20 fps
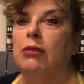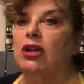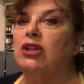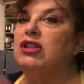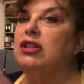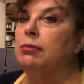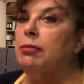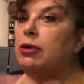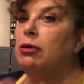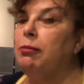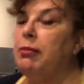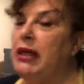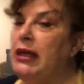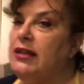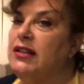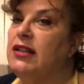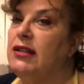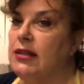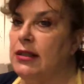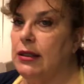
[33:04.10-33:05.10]
multiple
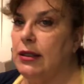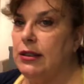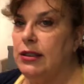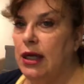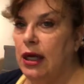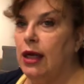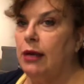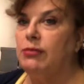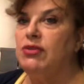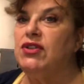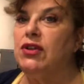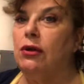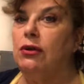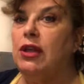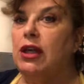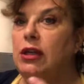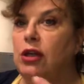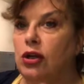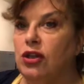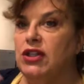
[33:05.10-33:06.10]
pieces at a time so
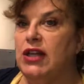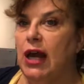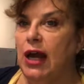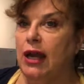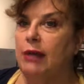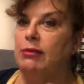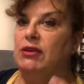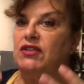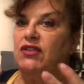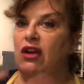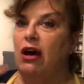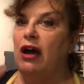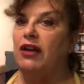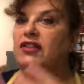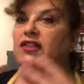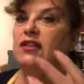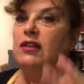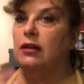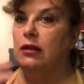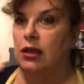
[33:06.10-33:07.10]
that your time is
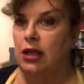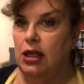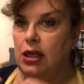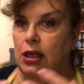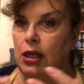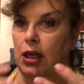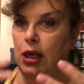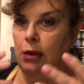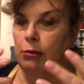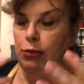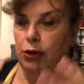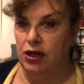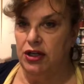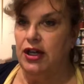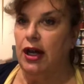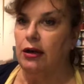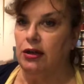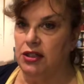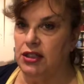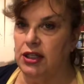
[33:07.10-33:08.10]
constantly
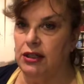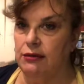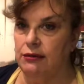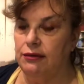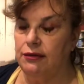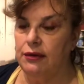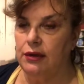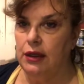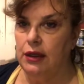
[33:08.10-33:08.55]
productive.